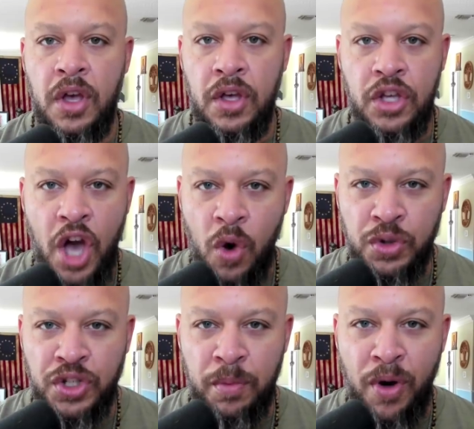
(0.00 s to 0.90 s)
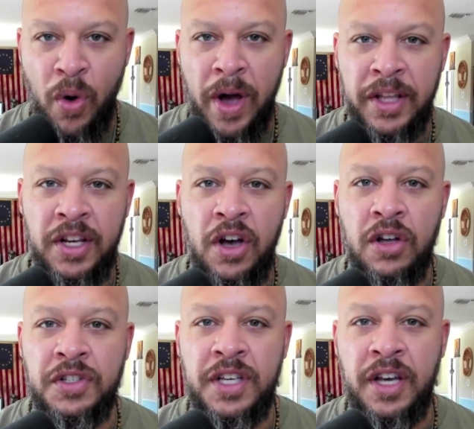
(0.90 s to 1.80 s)
Yo, it's your bro Elliott
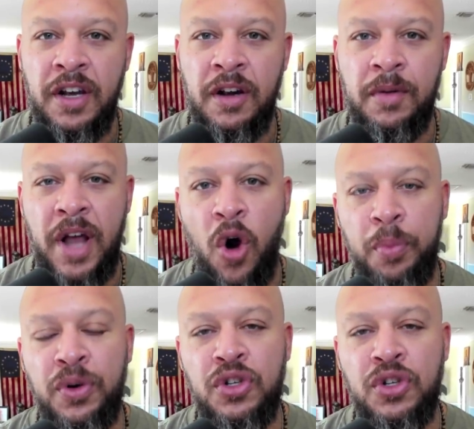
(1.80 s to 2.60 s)
Hulse here, and I hope you